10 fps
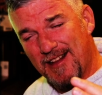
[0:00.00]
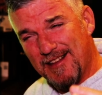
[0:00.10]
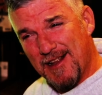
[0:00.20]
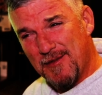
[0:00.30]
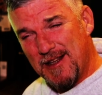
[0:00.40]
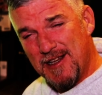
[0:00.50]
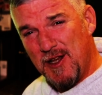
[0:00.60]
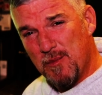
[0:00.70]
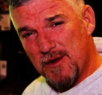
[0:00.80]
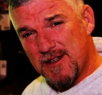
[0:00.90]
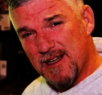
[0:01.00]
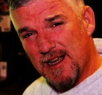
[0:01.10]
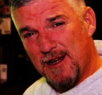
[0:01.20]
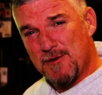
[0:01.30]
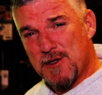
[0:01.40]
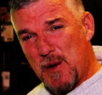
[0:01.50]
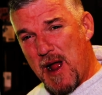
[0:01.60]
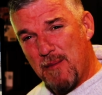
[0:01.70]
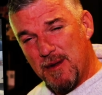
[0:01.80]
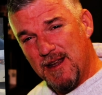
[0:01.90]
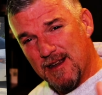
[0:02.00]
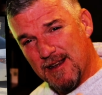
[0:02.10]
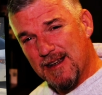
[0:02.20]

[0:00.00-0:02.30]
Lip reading: 11 keepers. He was so happy.